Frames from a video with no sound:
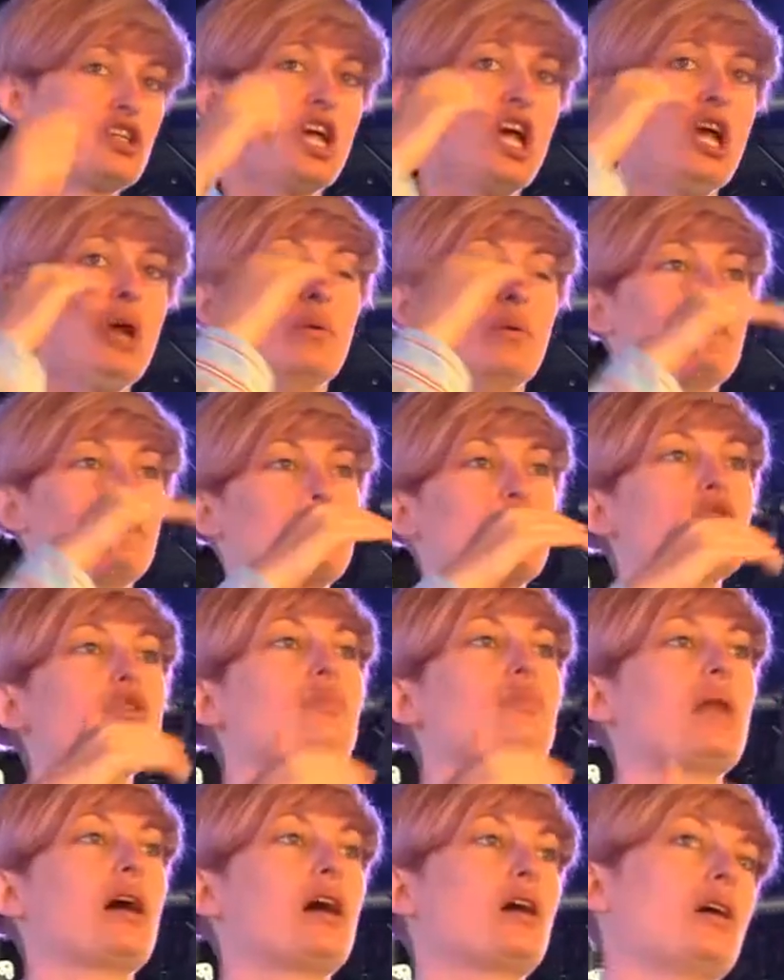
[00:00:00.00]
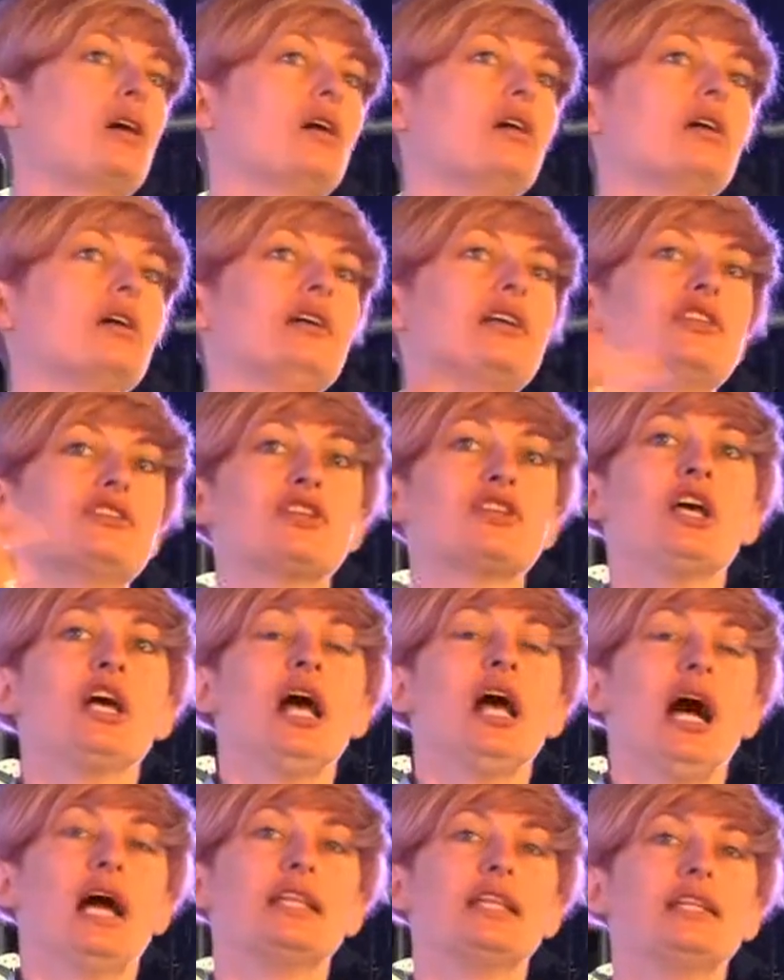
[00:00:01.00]
with 2 black eyes,
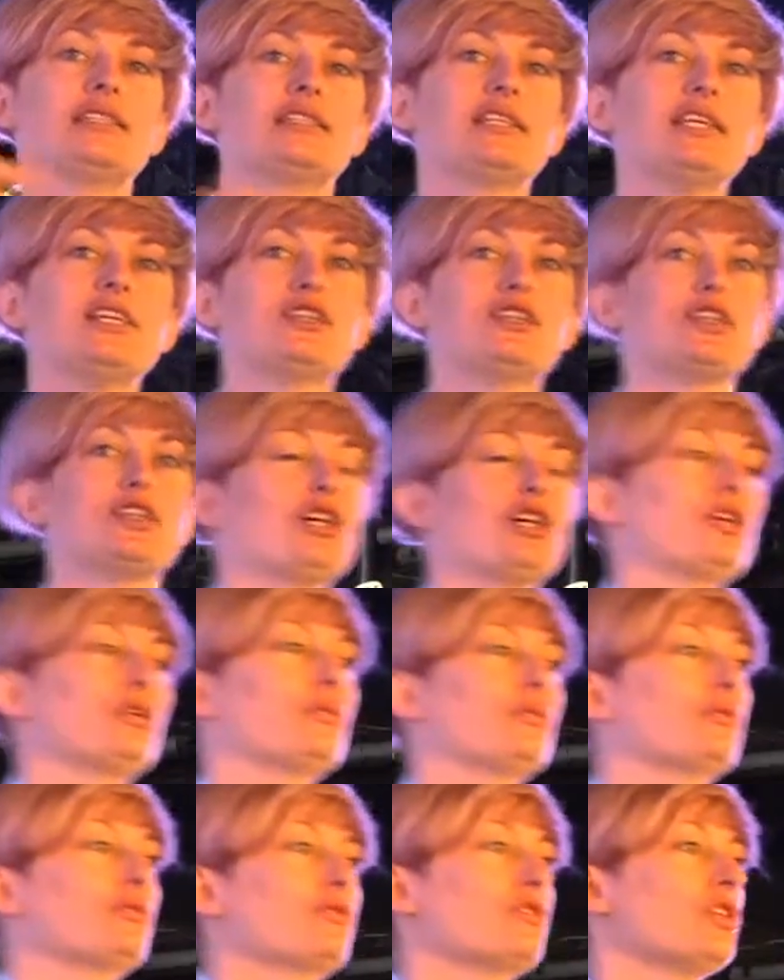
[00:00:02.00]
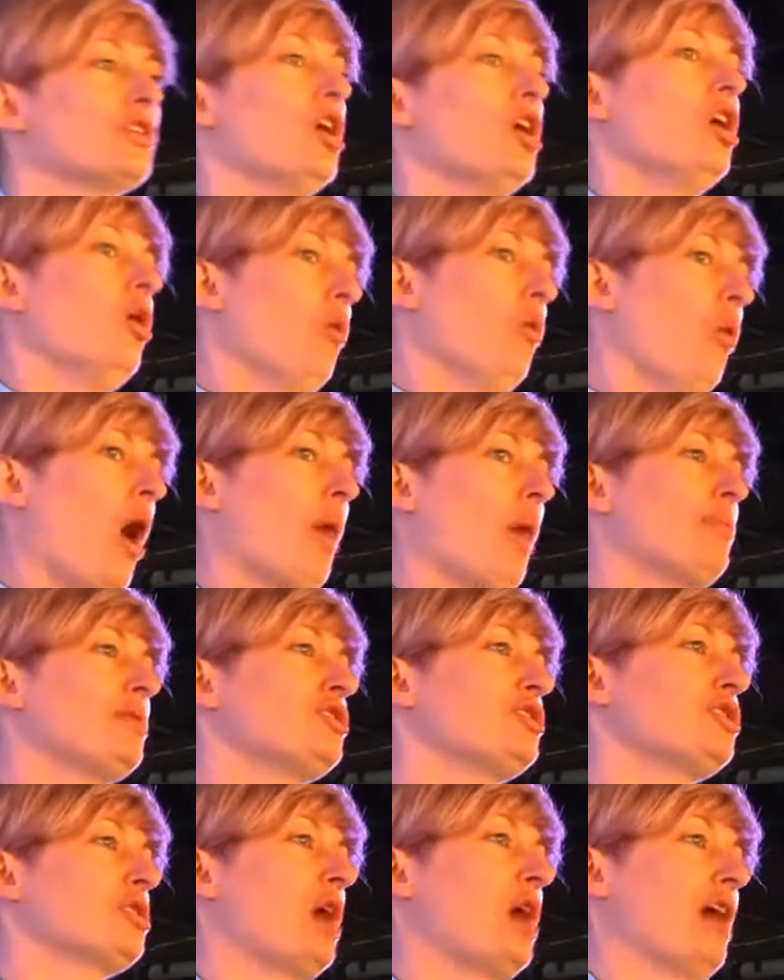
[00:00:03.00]
and the teacher goes, "What happened
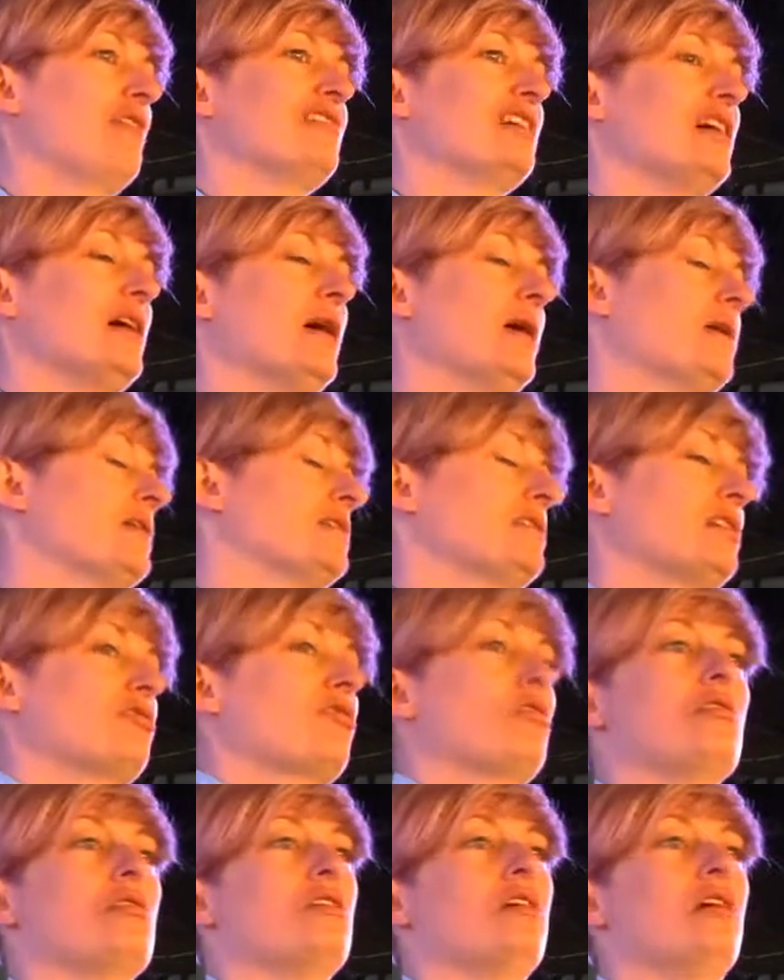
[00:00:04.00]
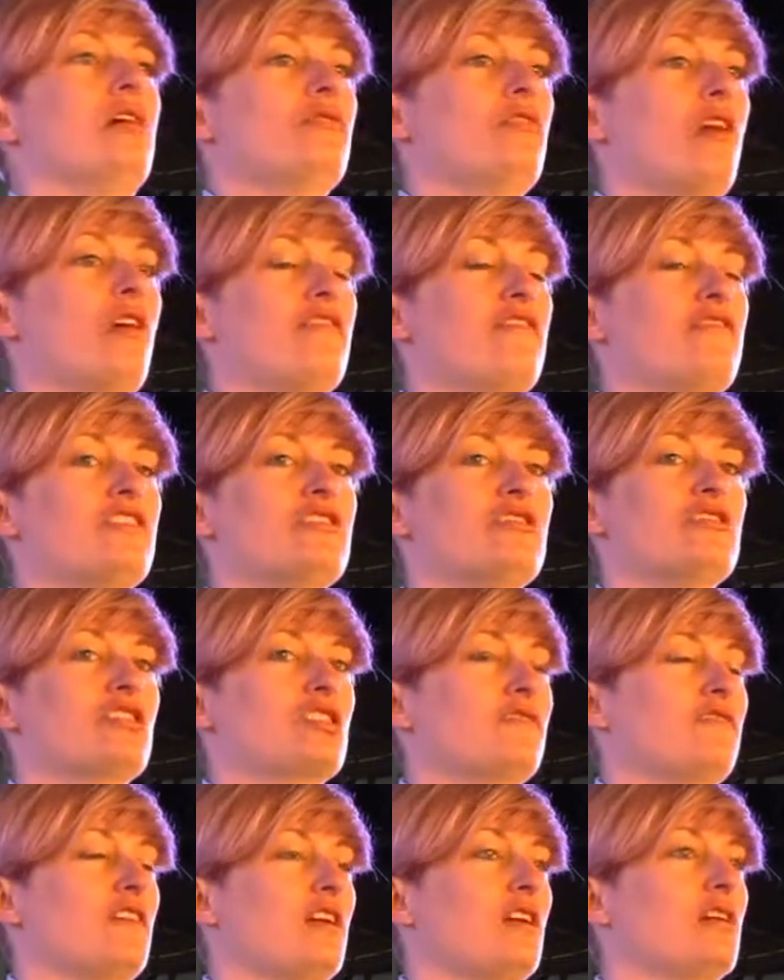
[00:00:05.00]
to you, Harriet?" And I said, "Oh, nothing,
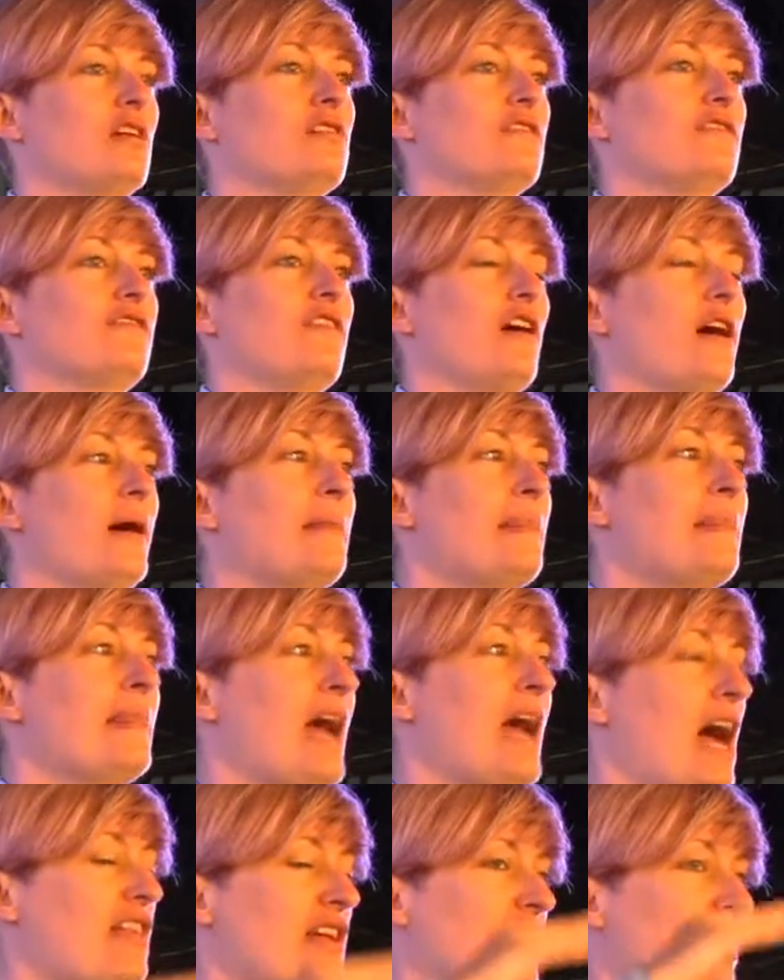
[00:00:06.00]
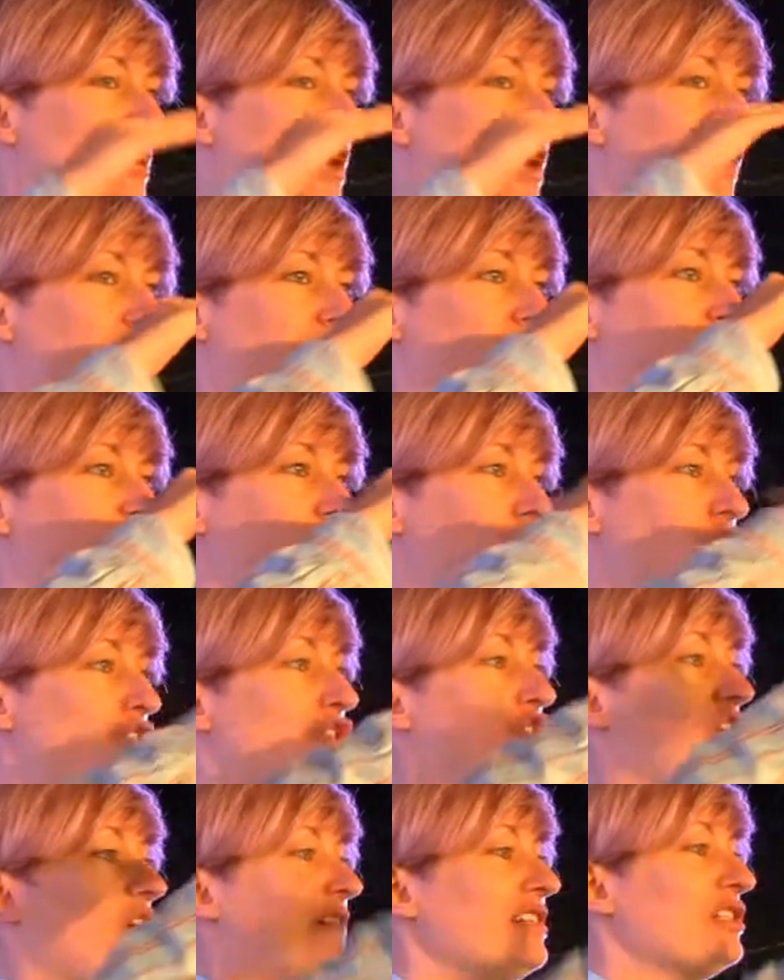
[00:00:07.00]
just fell over." And then she just
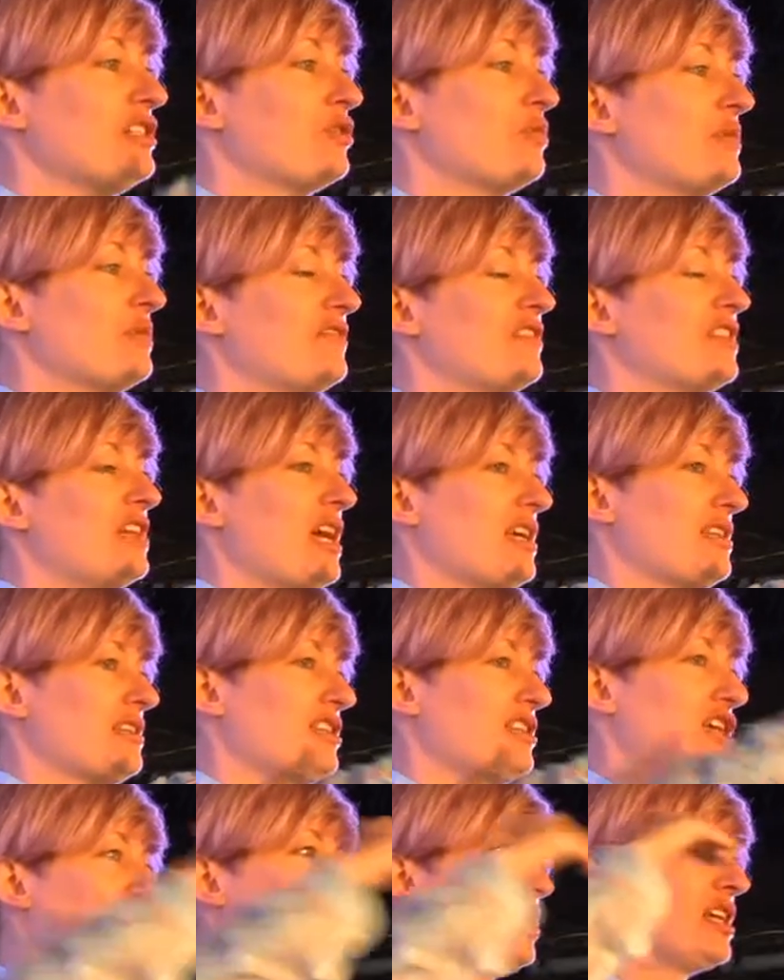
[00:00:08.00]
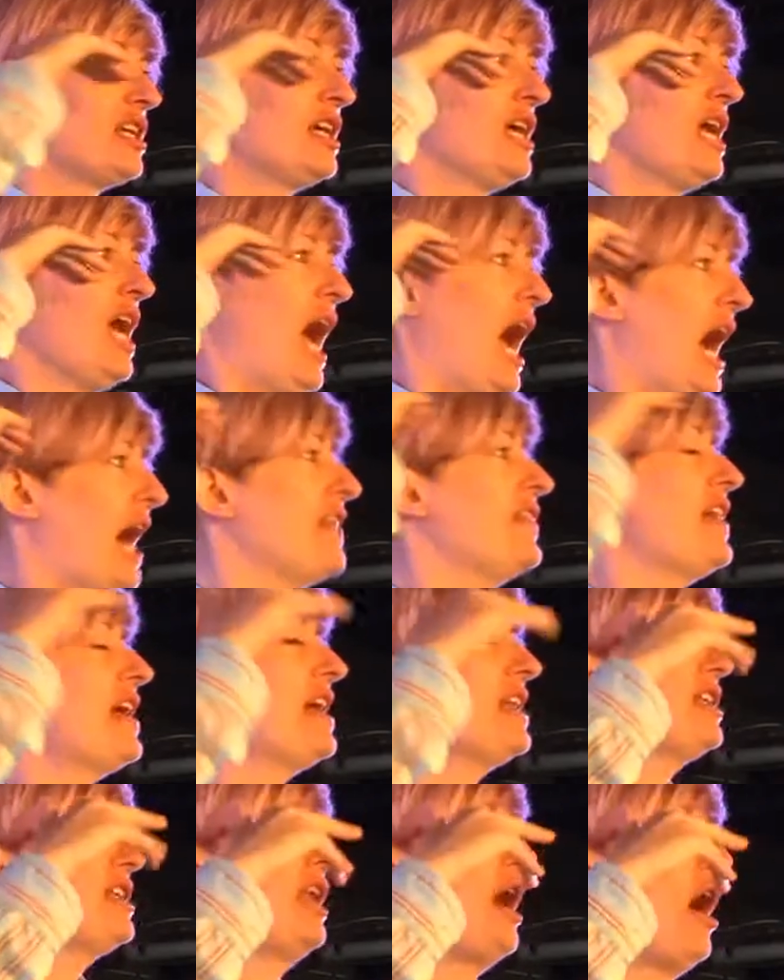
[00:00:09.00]
carried on with the lesson. And
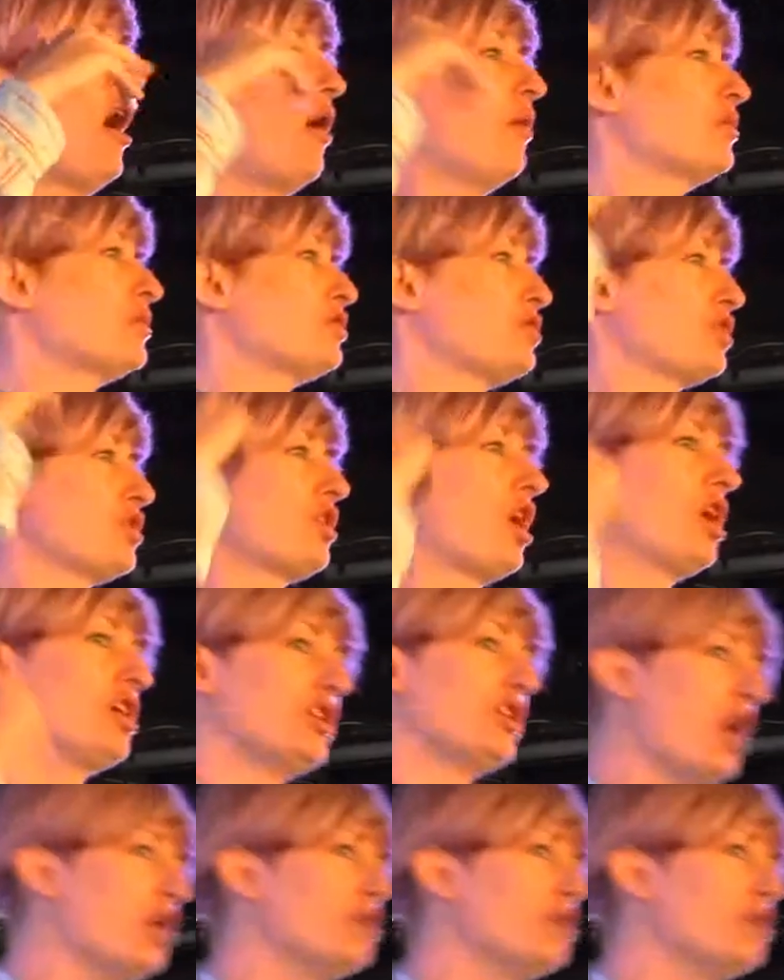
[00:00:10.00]
then I was just like, no,